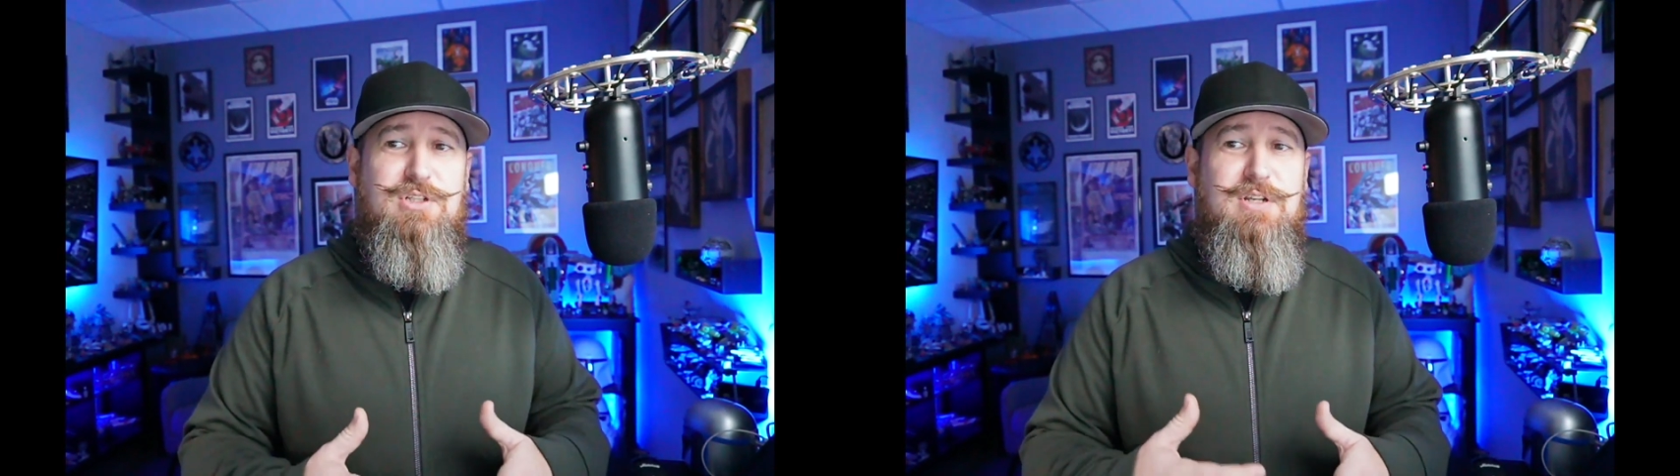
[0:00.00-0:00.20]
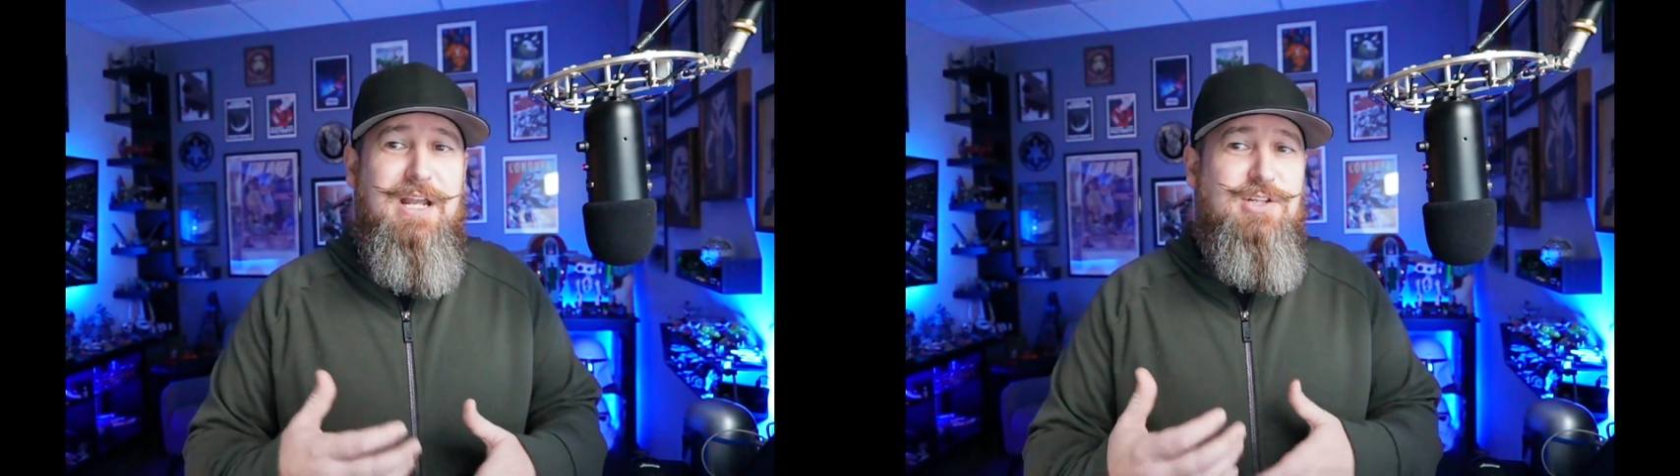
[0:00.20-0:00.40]

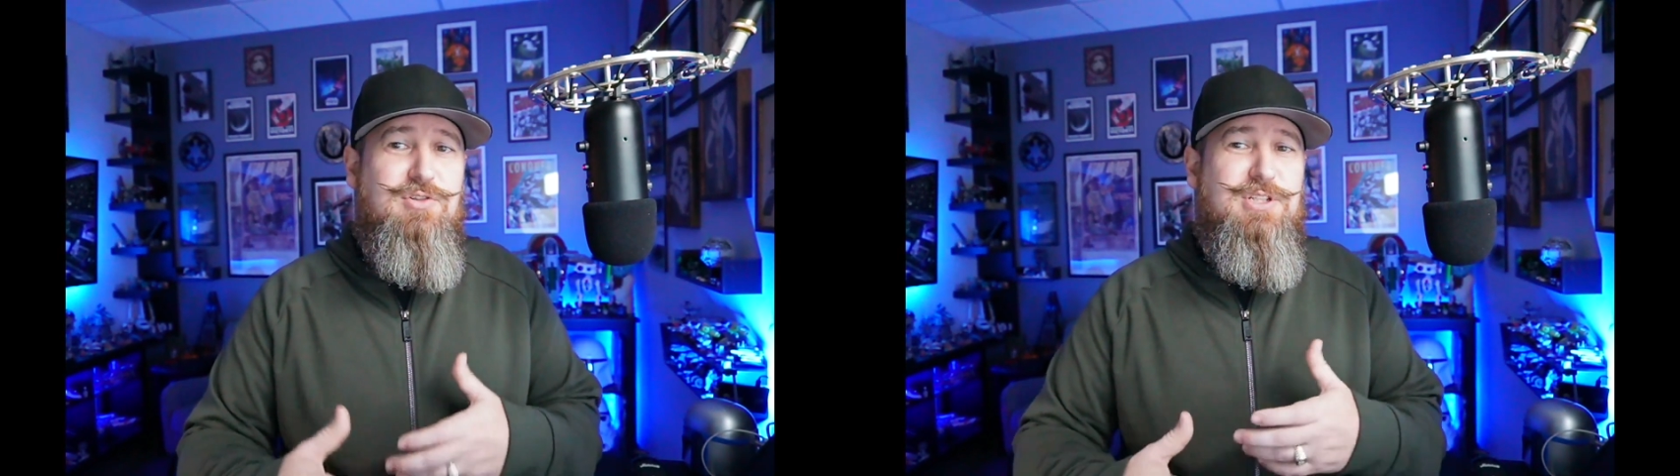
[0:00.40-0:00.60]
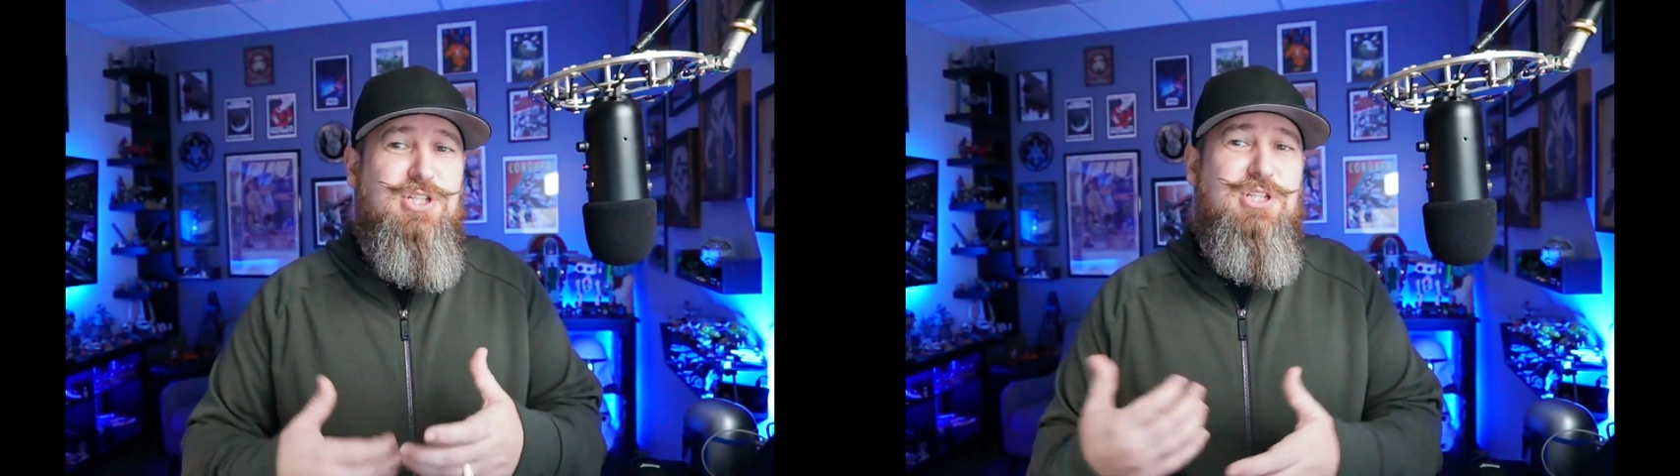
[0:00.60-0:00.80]

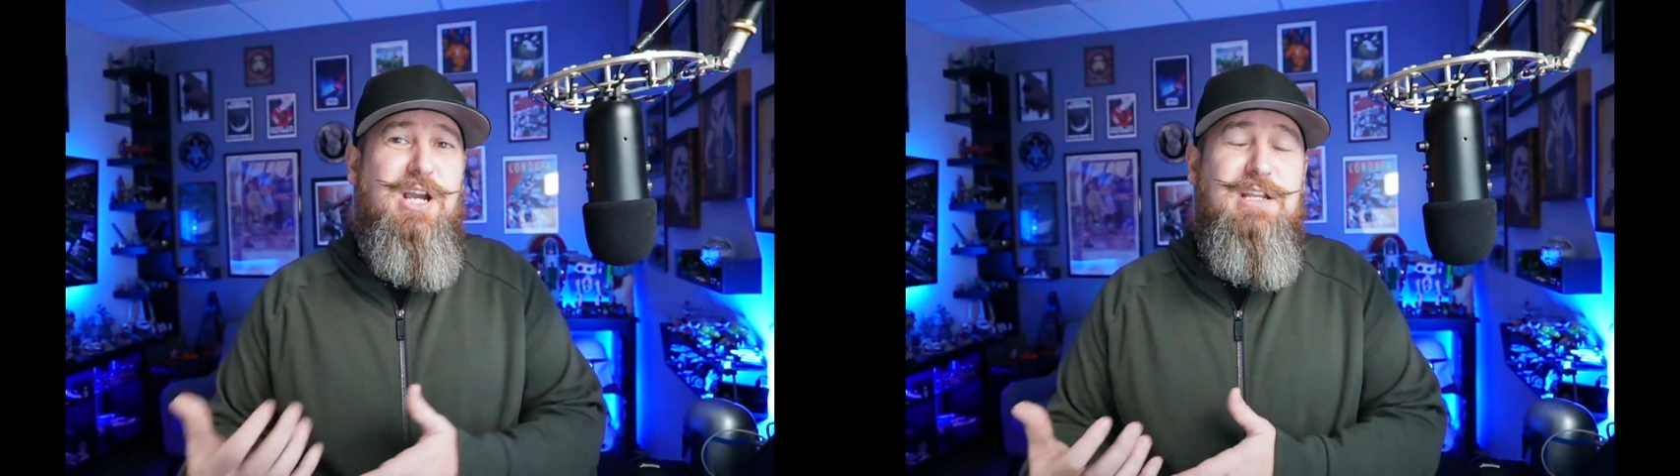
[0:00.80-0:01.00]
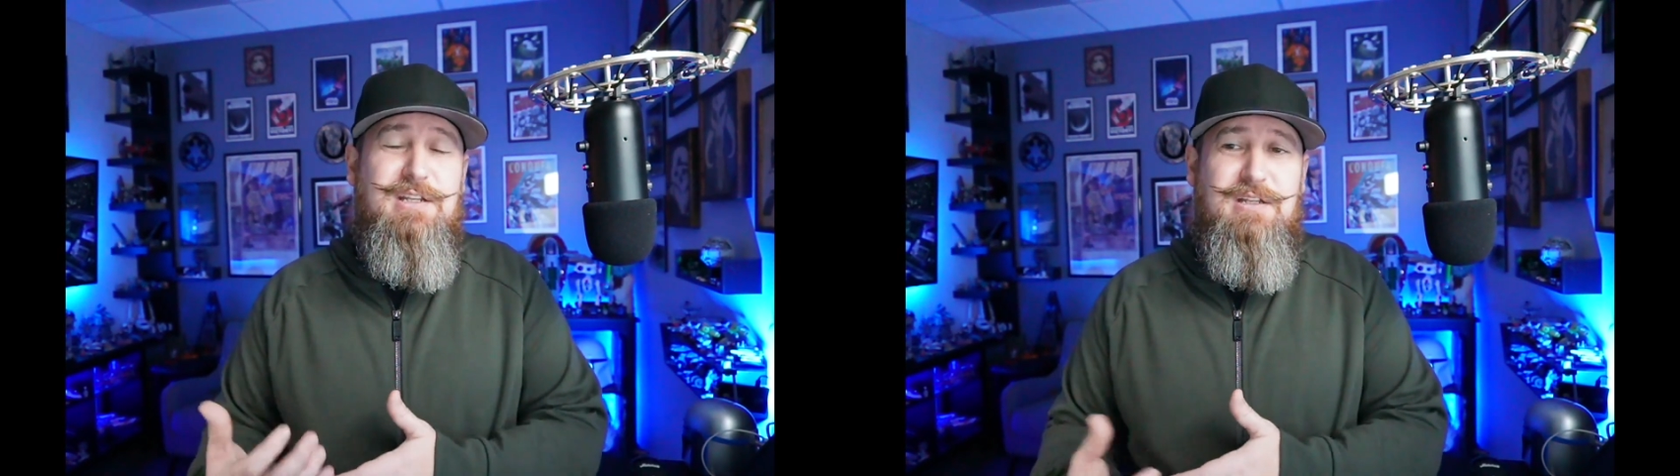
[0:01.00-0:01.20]
naturally
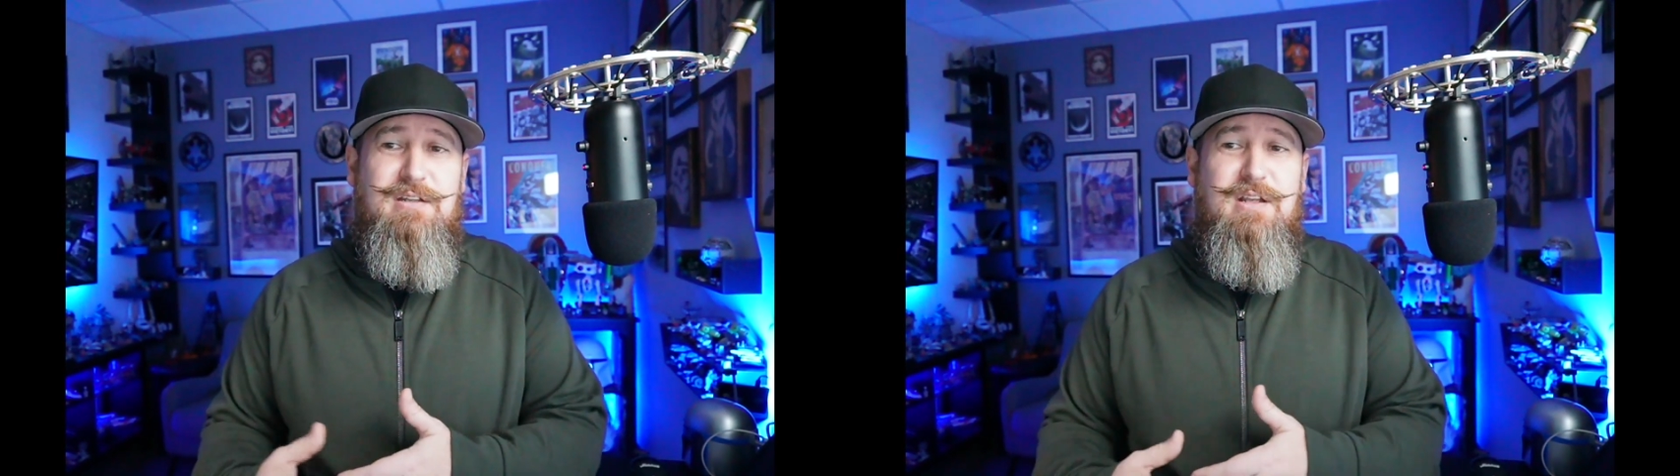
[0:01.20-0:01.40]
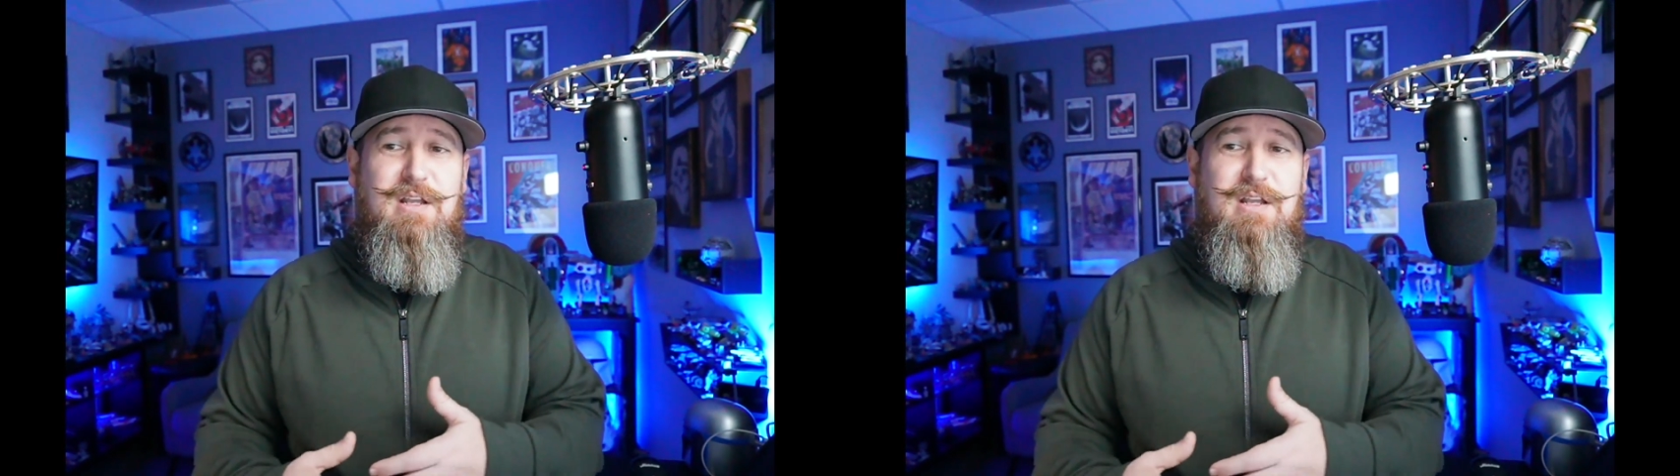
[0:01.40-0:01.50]
shine in.